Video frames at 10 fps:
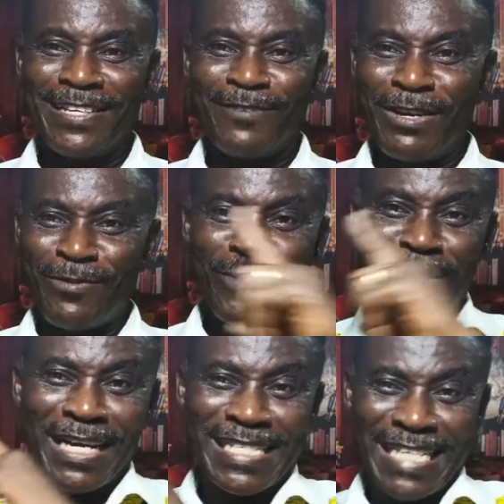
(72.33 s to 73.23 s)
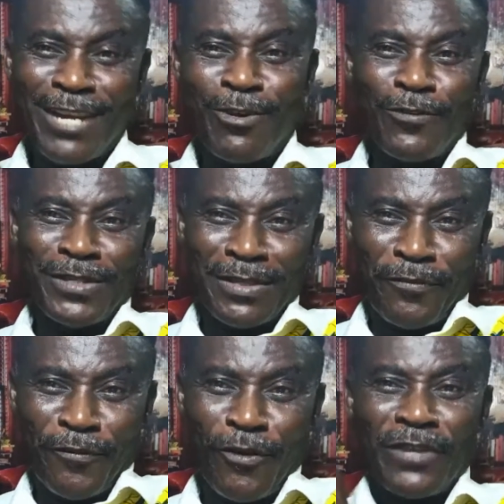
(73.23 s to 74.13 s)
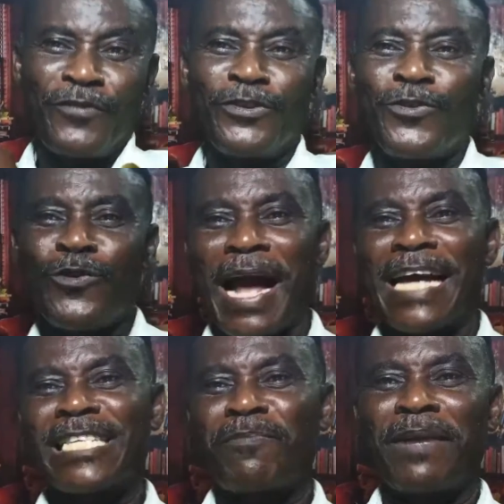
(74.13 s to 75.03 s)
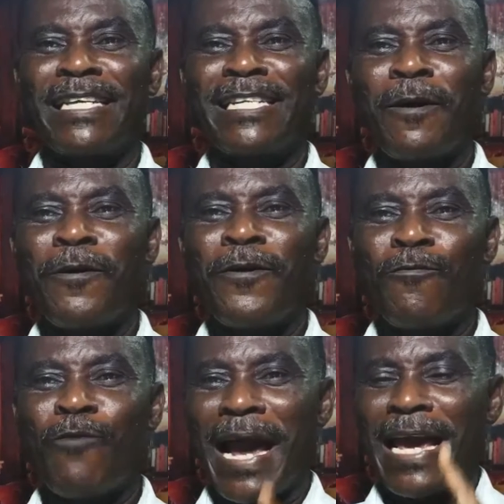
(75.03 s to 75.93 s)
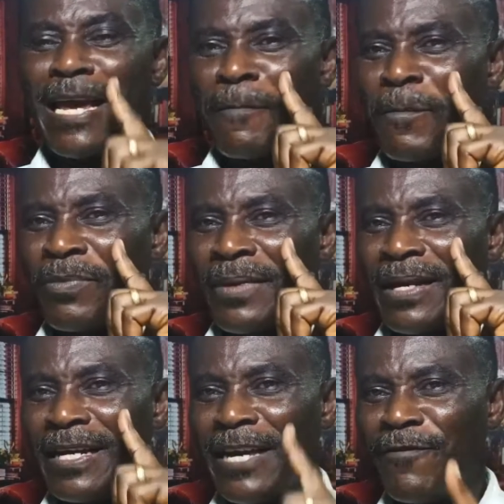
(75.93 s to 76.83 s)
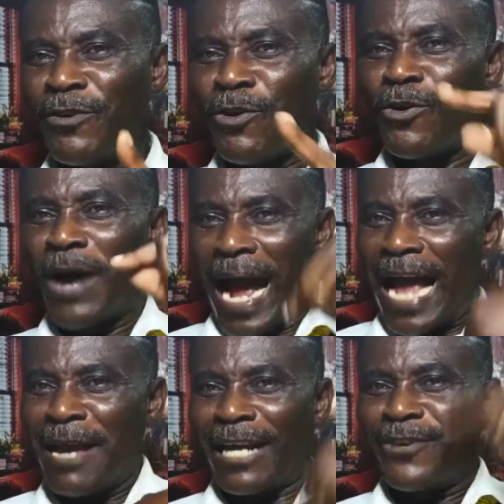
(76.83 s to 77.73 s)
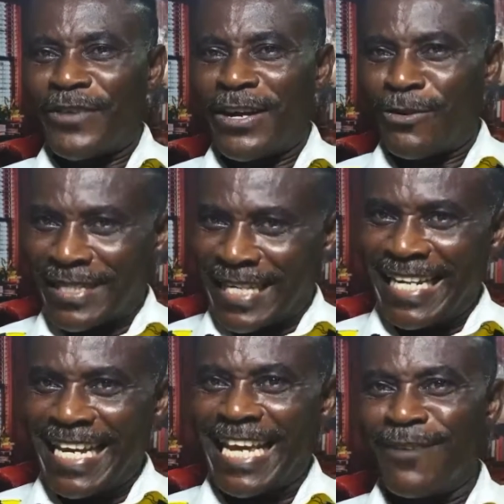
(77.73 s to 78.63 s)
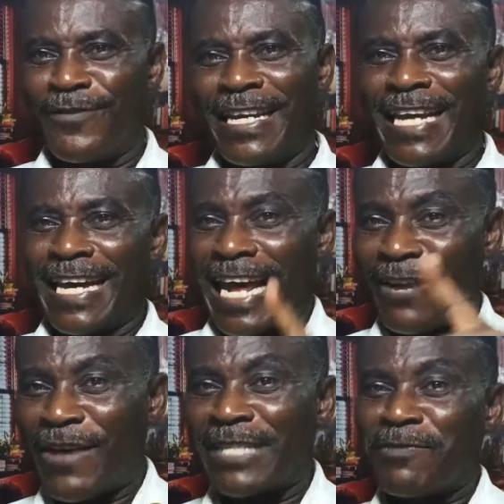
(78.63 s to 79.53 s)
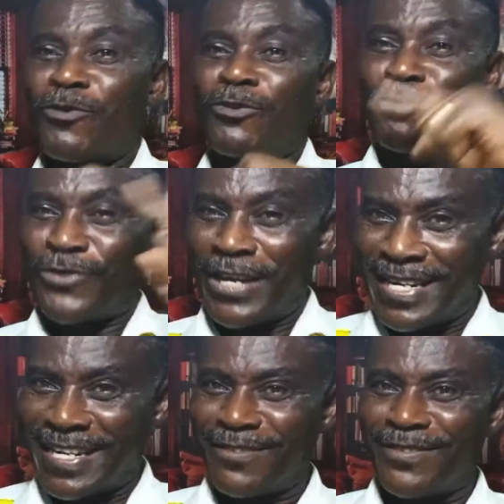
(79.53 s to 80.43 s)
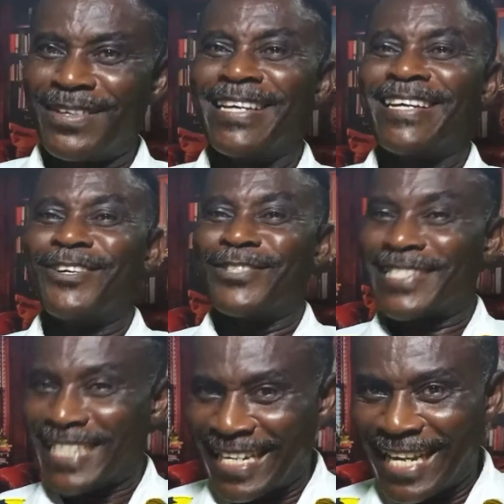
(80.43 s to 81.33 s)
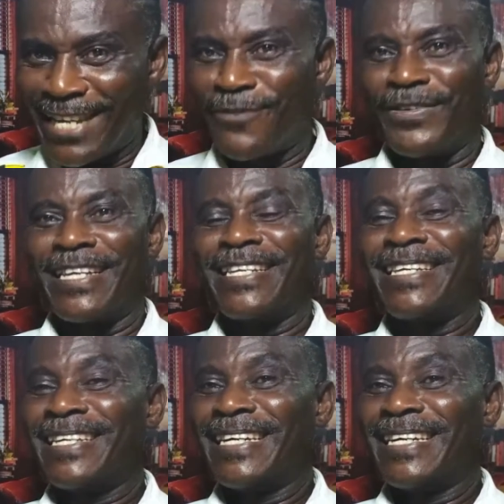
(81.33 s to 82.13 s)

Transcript: When you go look at the third or fourth video, I explained why, even though I can trade on Sunday evening, and I advise people not to trade on Sunday evening,